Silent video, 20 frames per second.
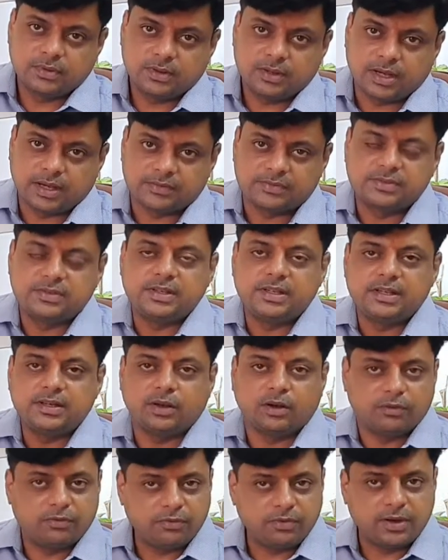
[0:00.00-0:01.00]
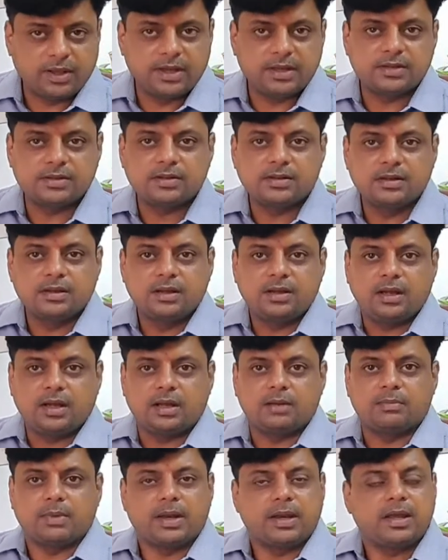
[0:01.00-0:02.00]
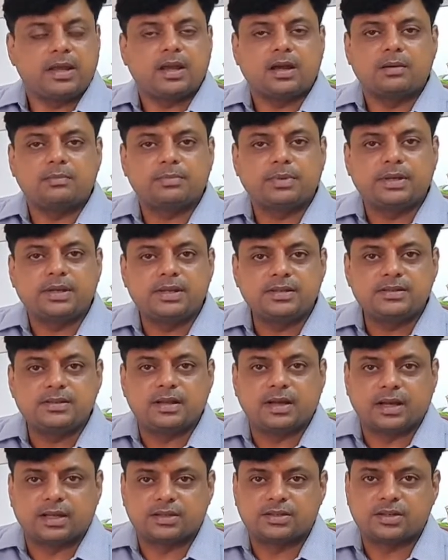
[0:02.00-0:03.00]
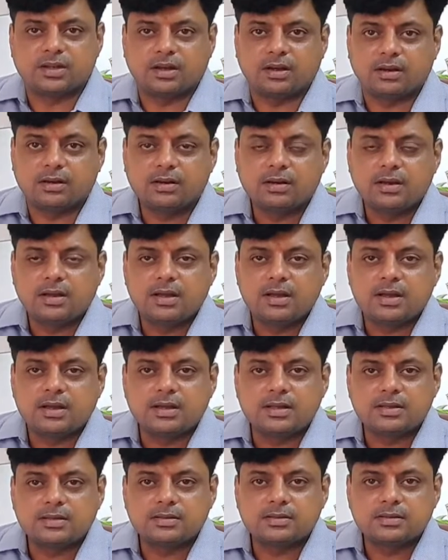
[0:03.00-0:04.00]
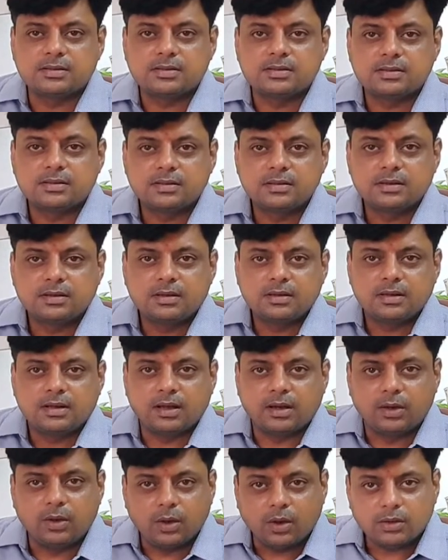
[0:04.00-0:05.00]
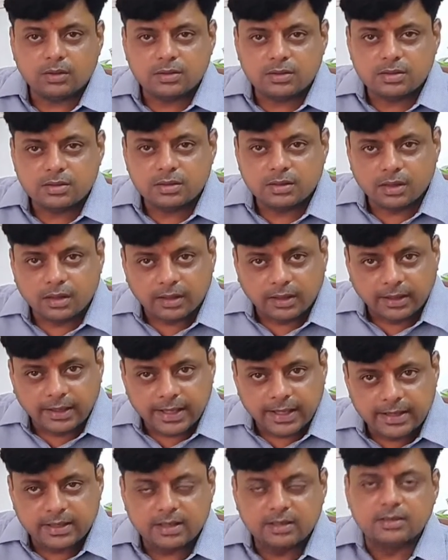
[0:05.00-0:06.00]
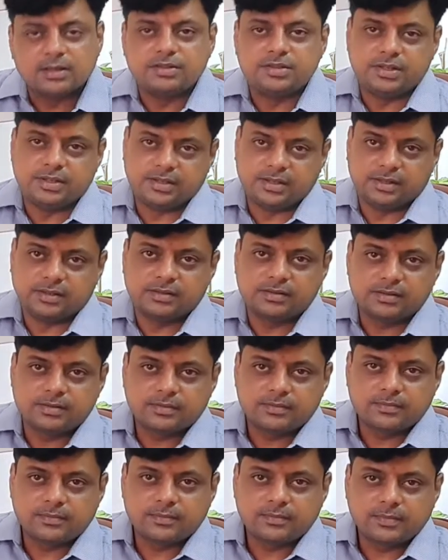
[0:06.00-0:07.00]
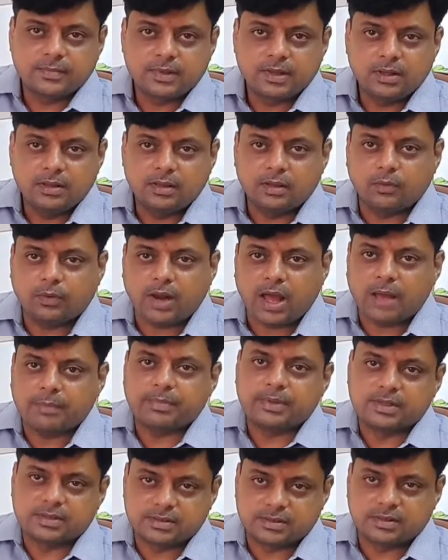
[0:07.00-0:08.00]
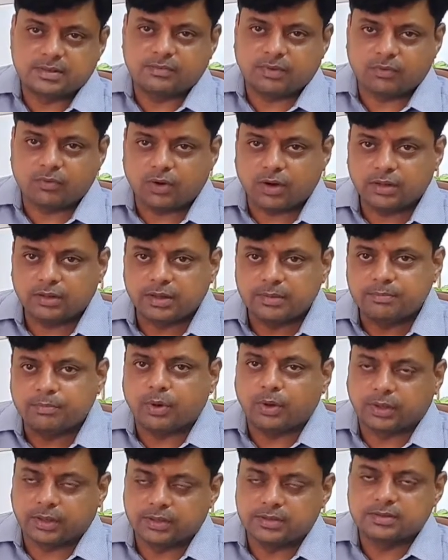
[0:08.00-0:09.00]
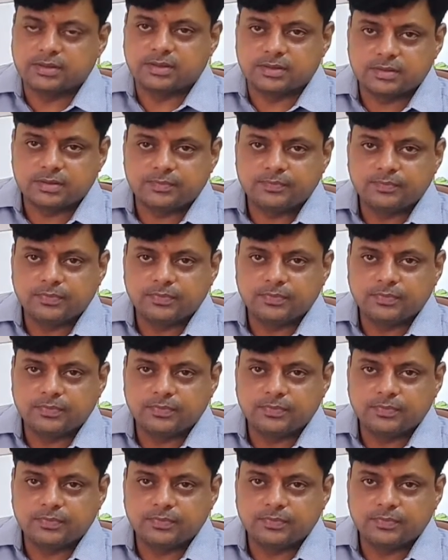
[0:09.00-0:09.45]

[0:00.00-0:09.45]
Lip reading: I've seen of late in many companies the HR is not taking the GDs. Now what happens? In fact, what are the importances?